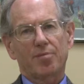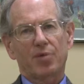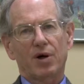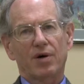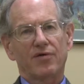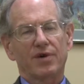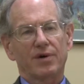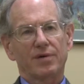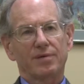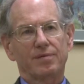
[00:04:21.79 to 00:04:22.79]
part of
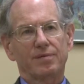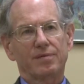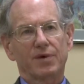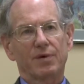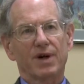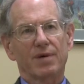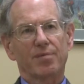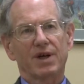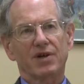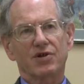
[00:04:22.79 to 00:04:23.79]
the
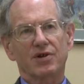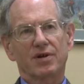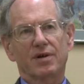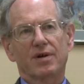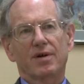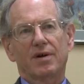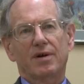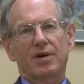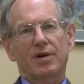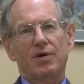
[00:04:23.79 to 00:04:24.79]
rate base,
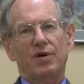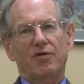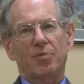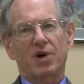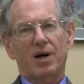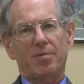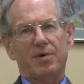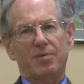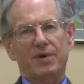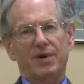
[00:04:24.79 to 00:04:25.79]
you have a
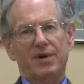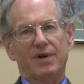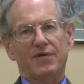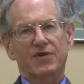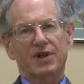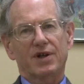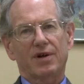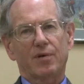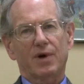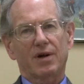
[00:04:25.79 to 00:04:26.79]
problem of
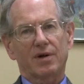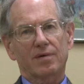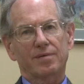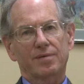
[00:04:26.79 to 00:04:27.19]
saying, well,